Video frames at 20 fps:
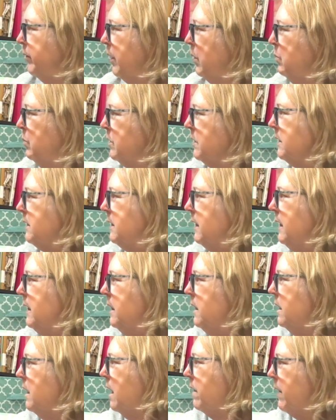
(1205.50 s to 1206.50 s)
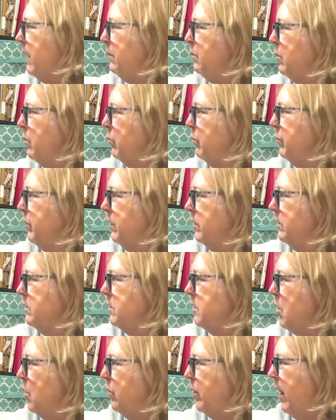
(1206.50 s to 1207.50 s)
we'll see that.
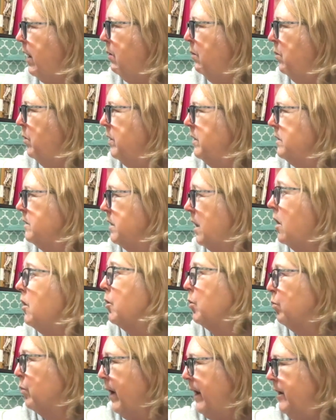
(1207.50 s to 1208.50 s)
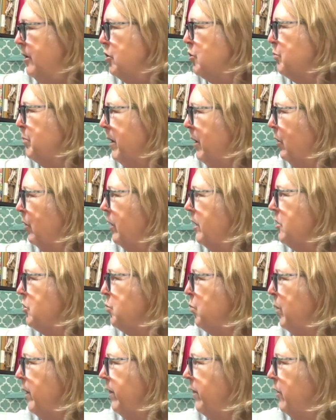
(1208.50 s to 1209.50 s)
So that was an arranged marriage
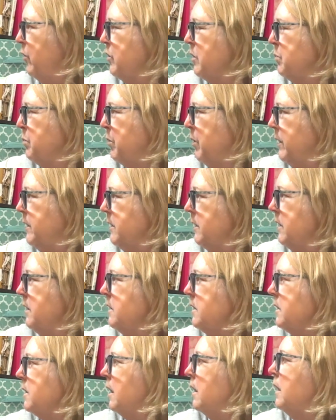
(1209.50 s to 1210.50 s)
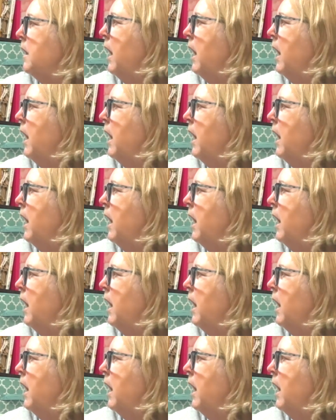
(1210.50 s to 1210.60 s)
with those princes.